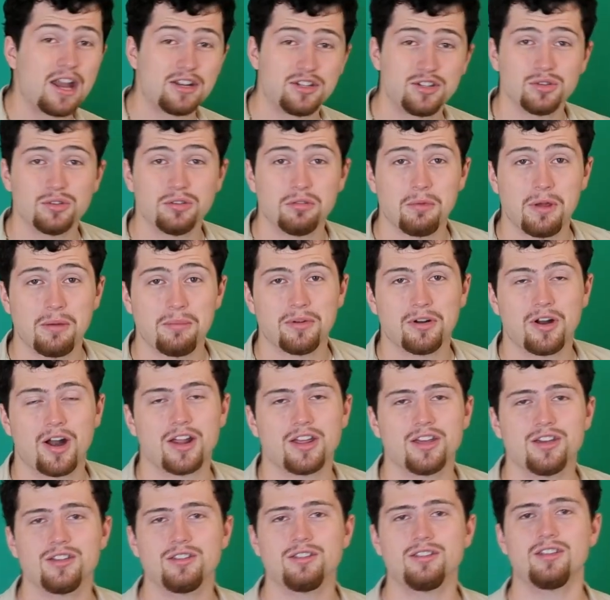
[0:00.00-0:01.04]
I do remember
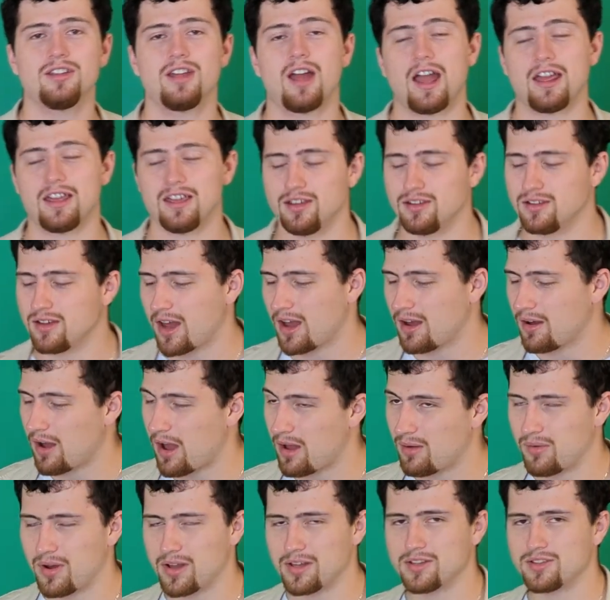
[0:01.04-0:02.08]

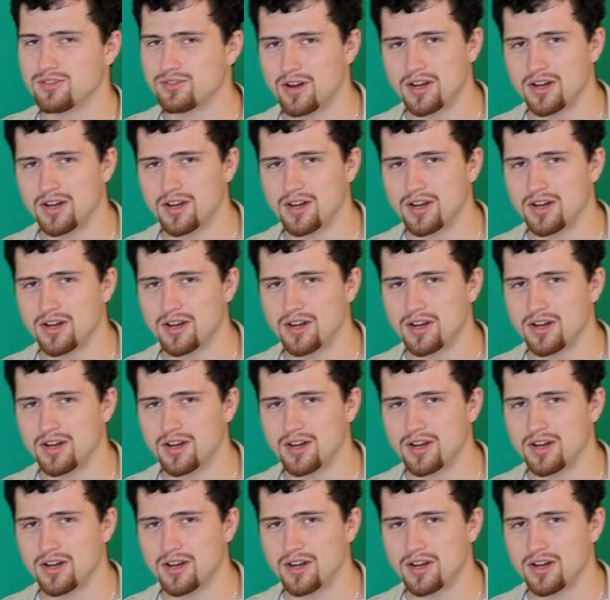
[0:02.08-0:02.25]
I once